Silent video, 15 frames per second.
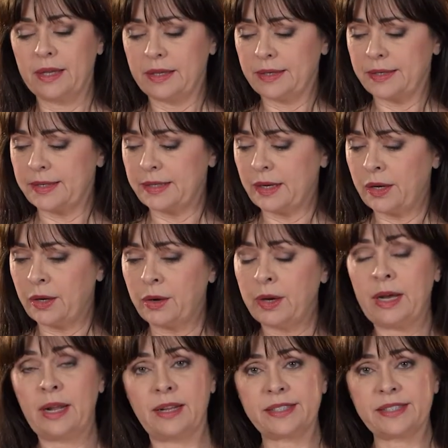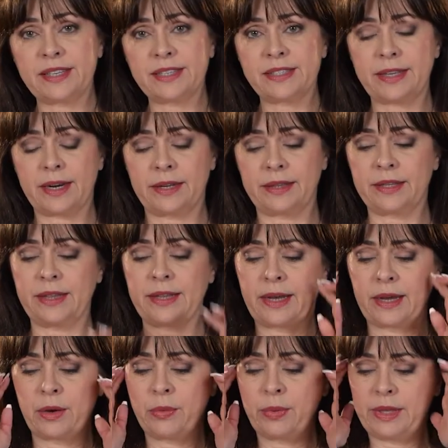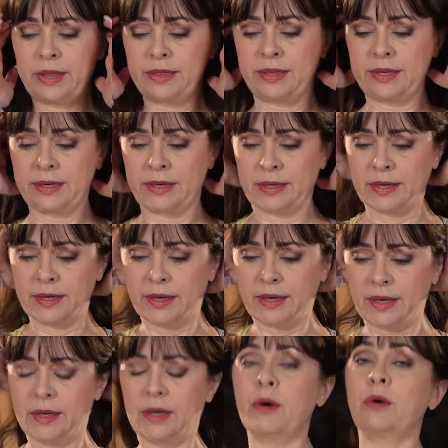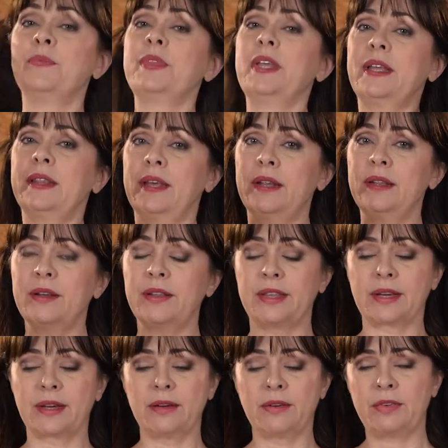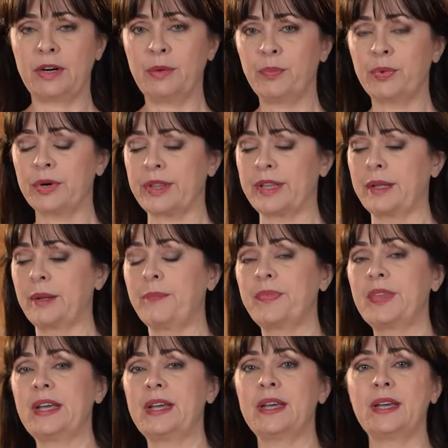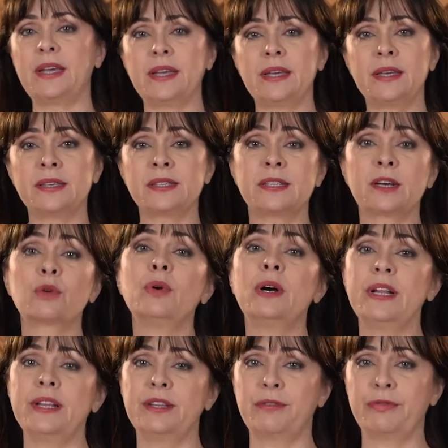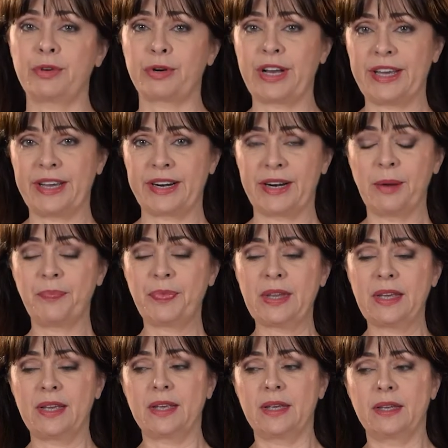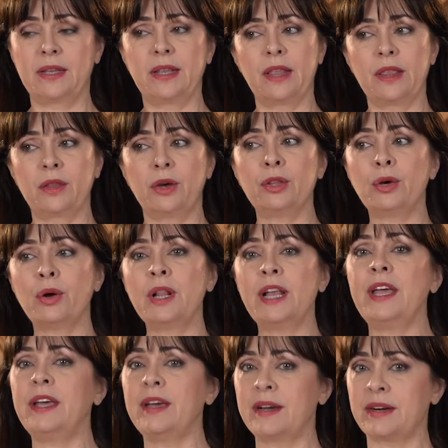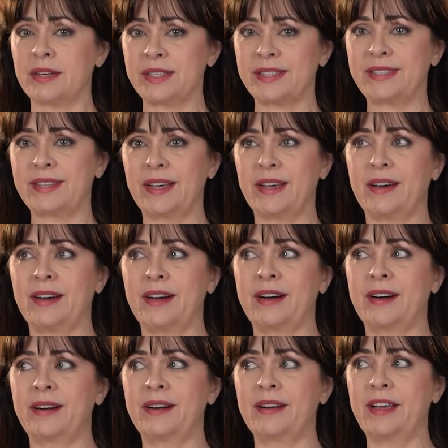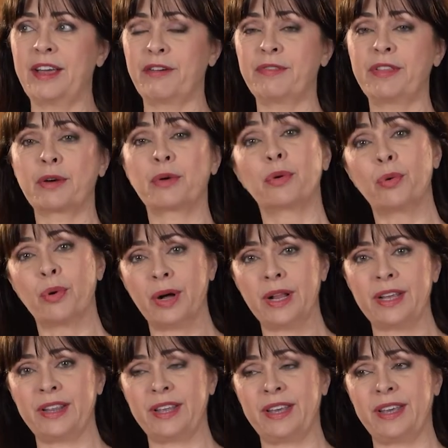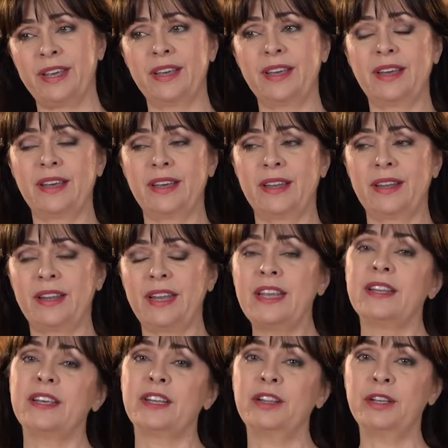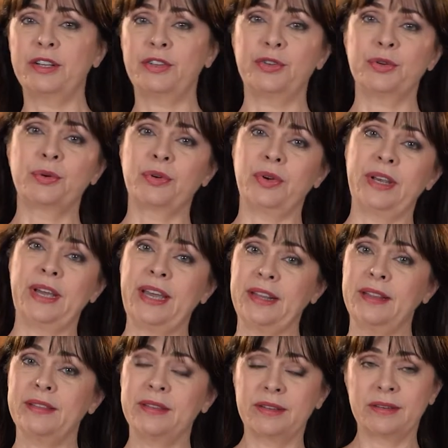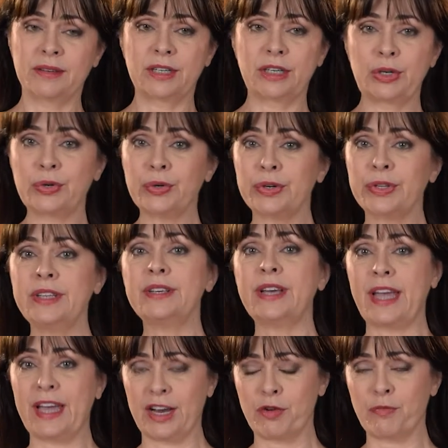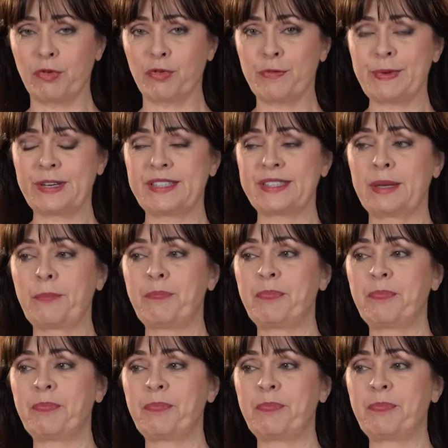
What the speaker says: So let's get started now with the other thing, very important, is the quality of your hair. Not all hairs have the quality needed to create good hair movements.